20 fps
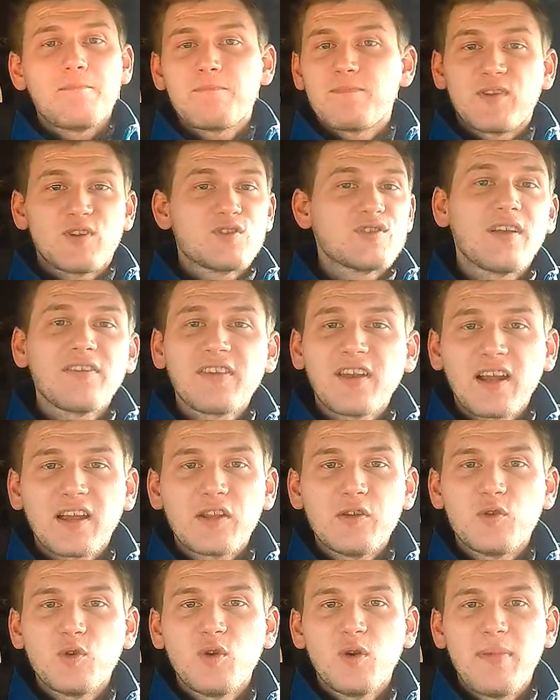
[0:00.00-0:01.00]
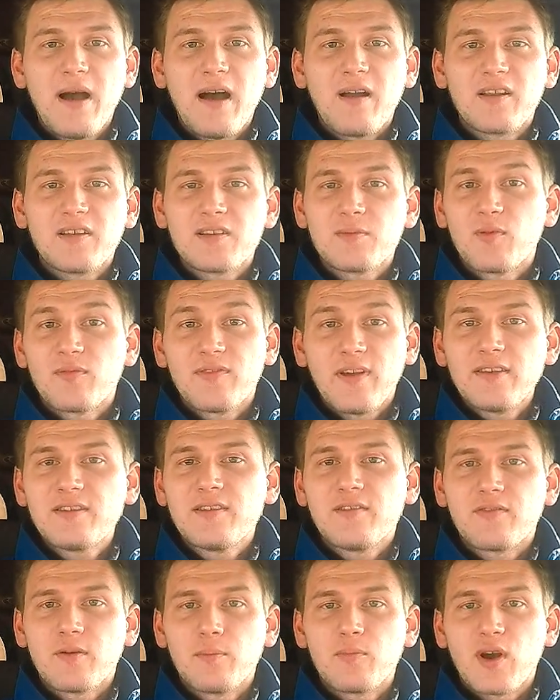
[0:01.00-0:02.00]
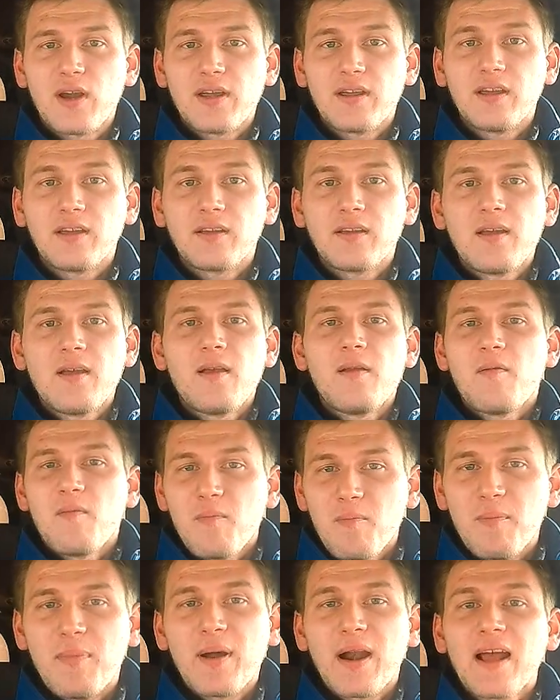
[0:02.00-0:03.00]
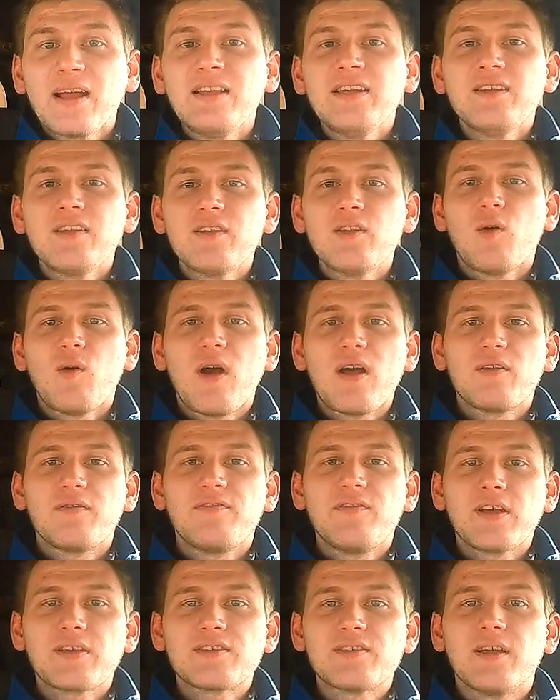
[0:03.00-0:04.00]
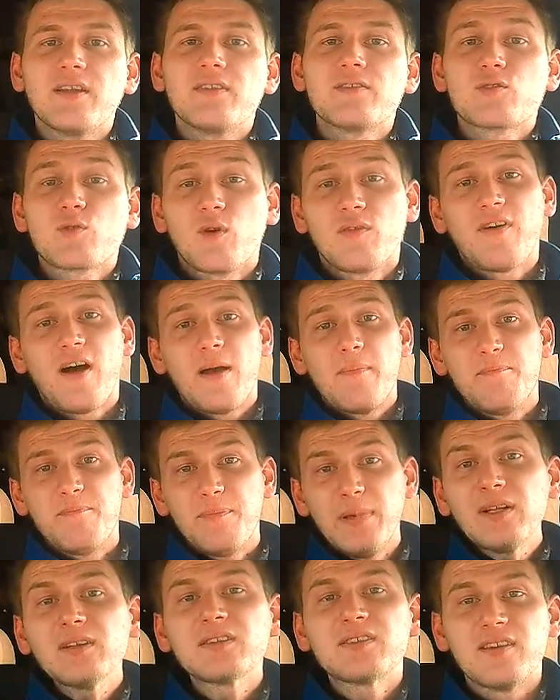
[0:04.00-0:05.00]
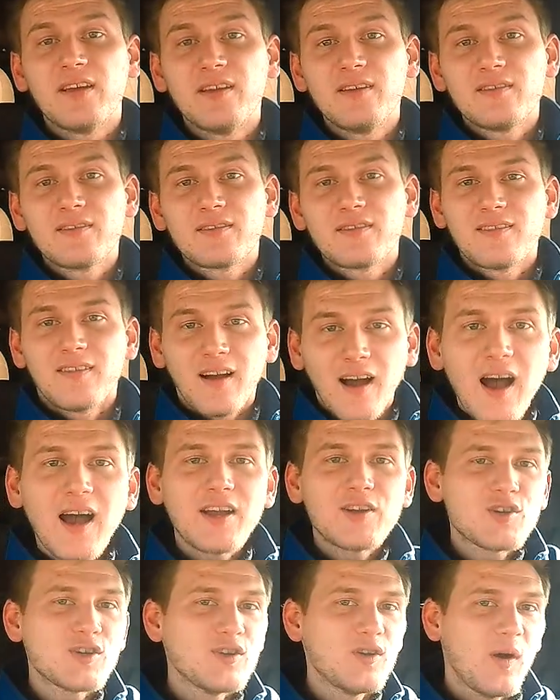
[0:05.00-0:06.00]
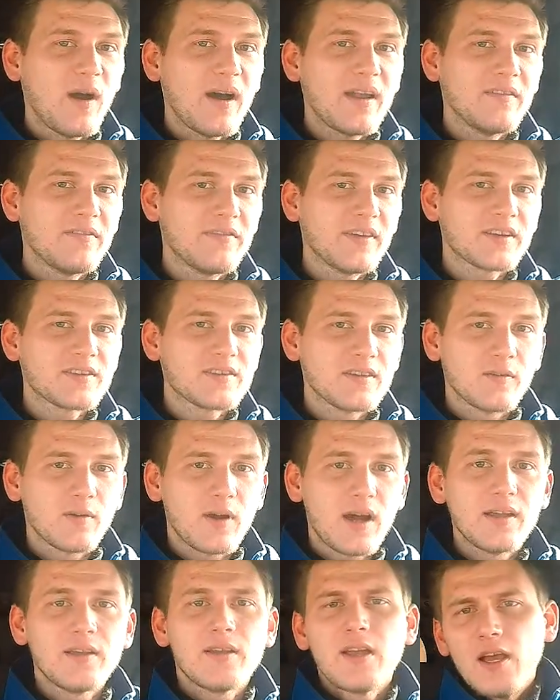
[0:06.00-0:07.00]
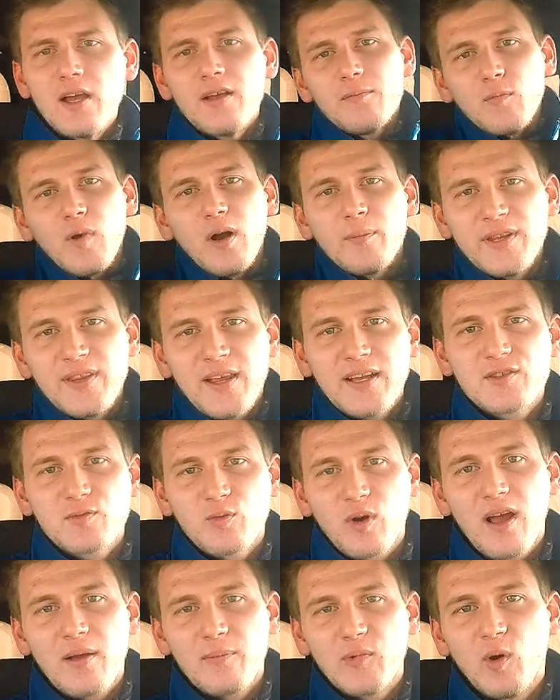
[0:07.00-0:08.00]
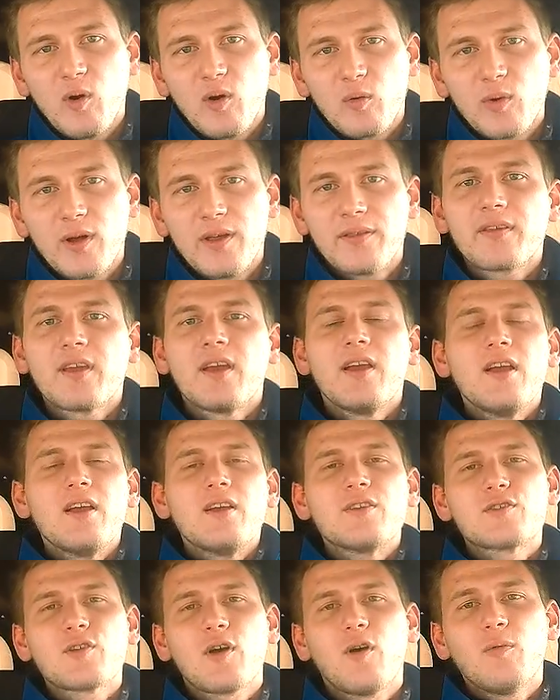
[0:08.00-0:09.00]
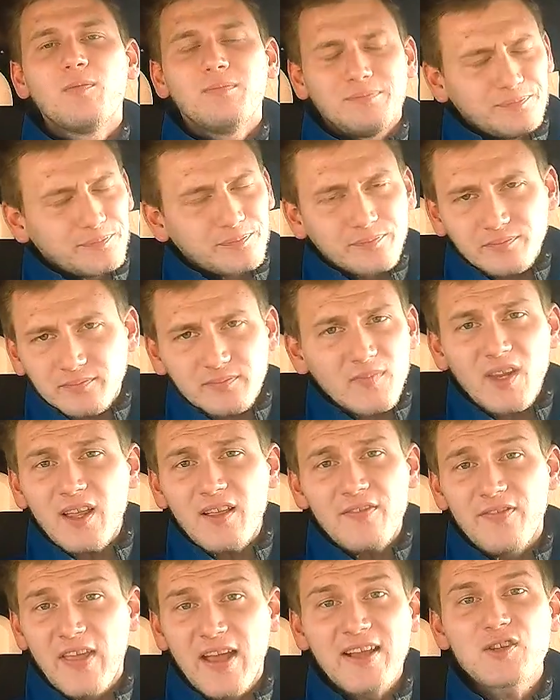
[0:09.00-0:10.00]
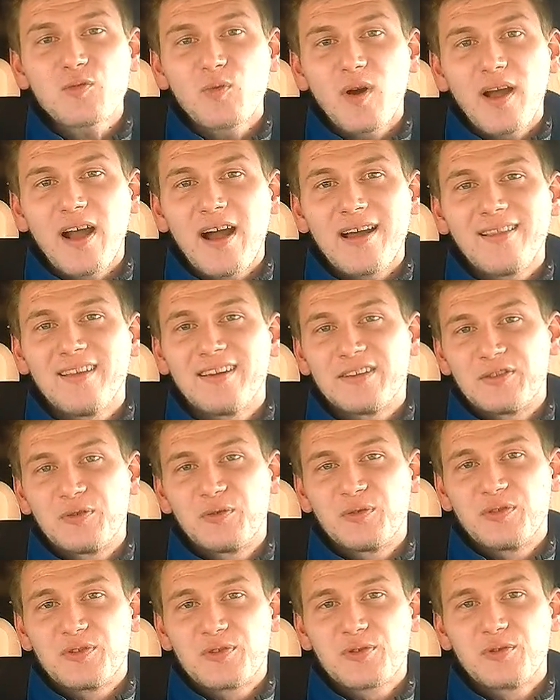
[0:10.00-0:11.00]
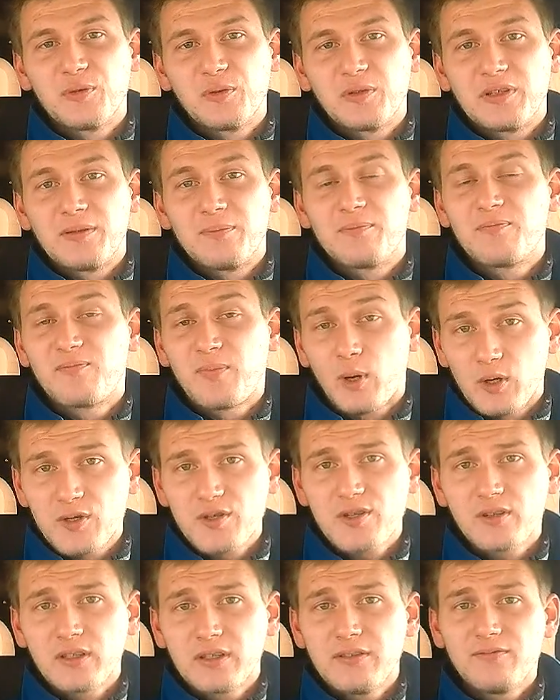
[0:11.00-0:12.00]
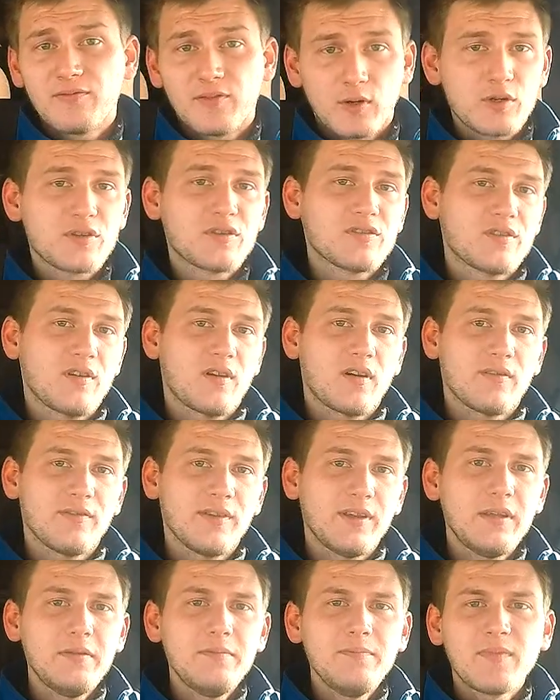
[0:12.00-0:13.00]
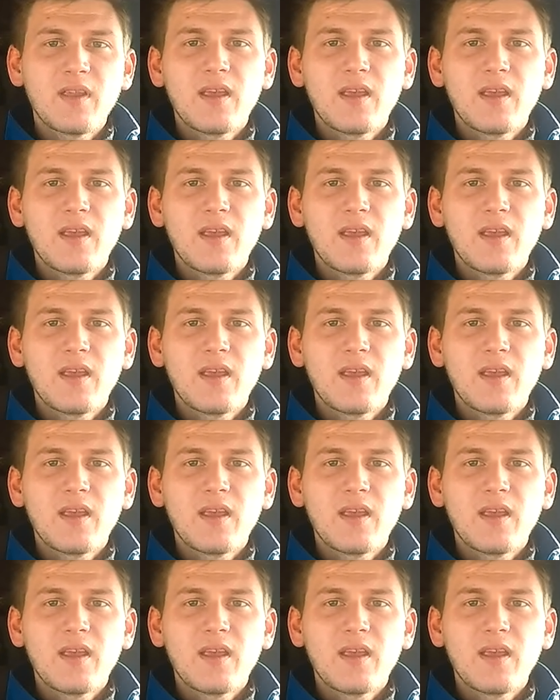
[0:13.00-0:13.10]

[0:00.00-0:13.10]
There's nothing I can do about it to prevent it from breaking, but I need to know how to fix it. So if I built it, I should know how to fix it, right? Well, I mean, that's what I'm going with. So that's why I like doing the schoolie personally versus an RV.